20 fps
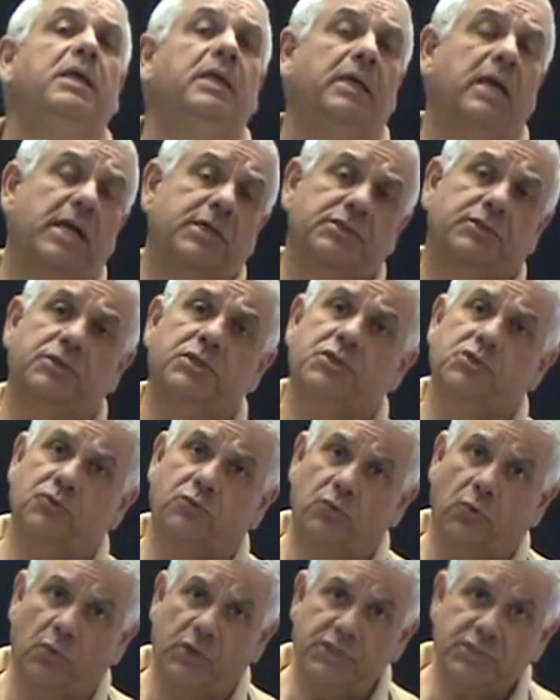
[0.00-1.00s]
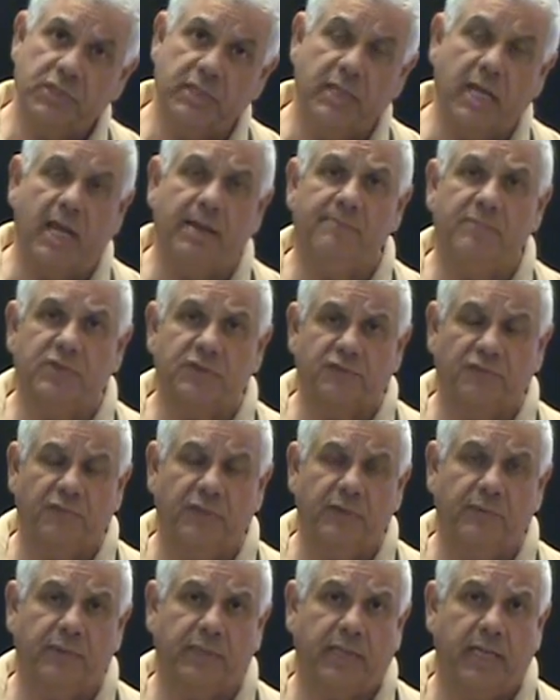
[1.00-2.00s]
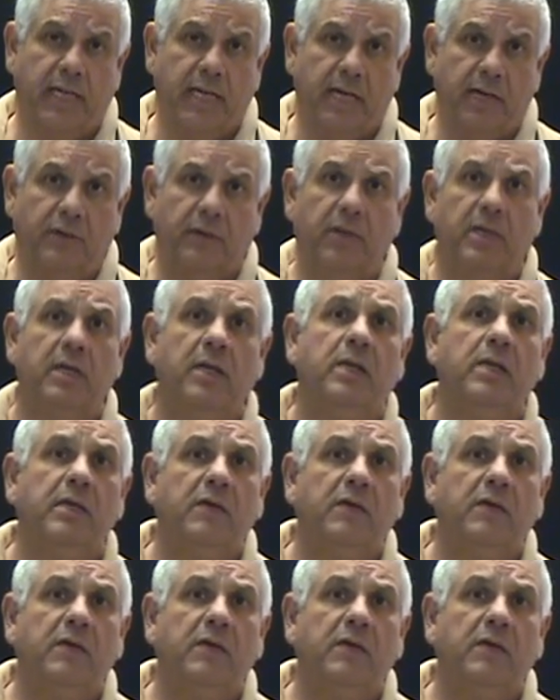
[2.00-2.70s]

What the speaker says: it actually draws in atmospheric air,